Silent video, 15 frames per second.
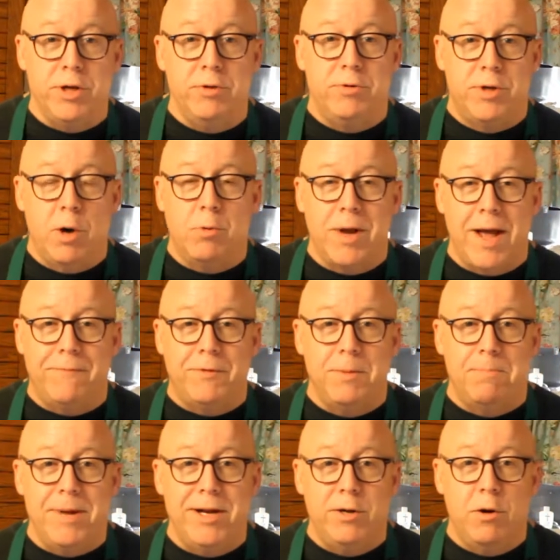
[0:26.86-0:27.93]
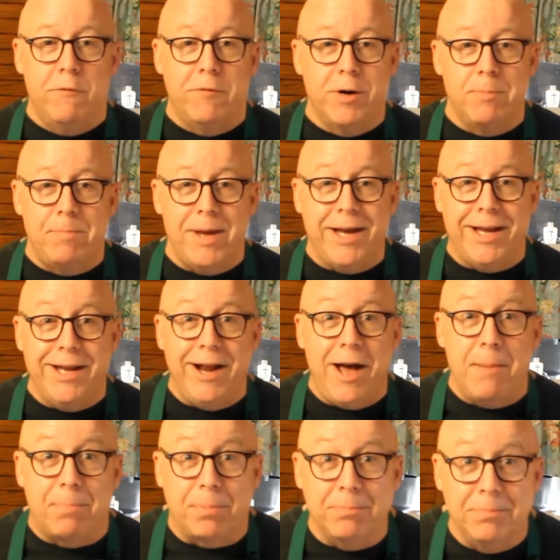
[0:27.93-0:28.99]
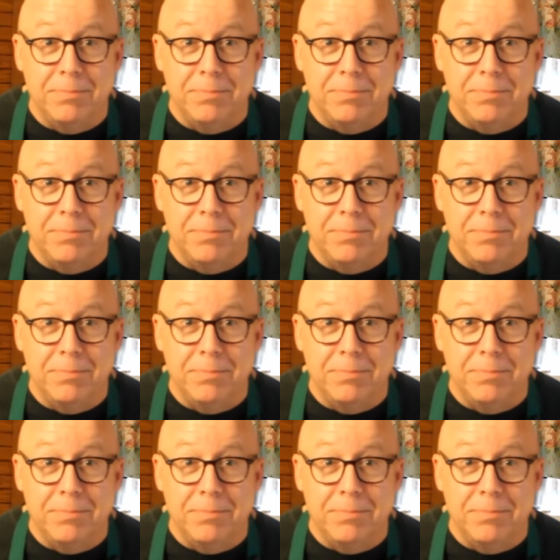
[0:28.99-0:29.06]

you don't have to bend over to pick it up.